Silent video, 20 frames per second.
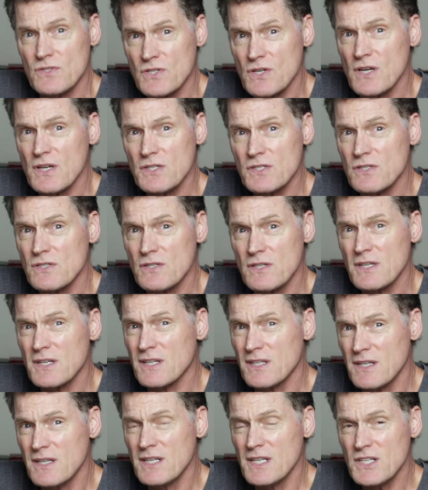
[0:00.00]
just the
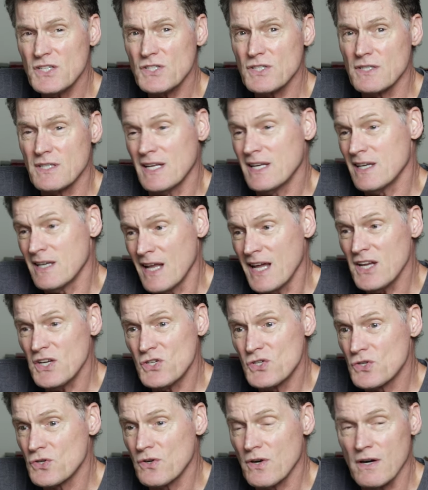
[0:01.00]
condition and
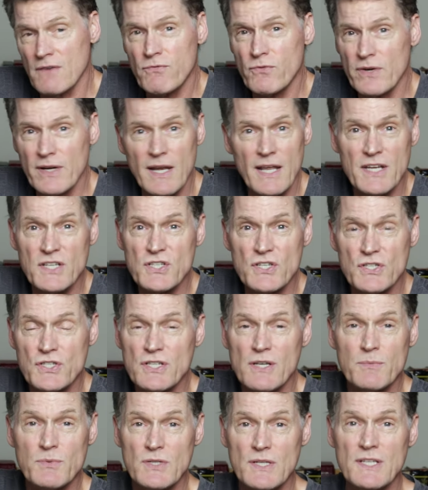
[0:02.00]
nature of
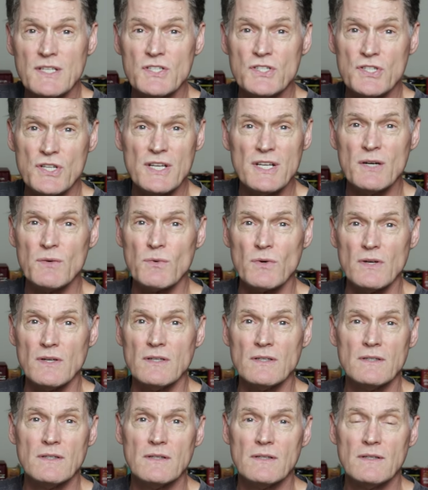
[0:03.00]
relationships in general.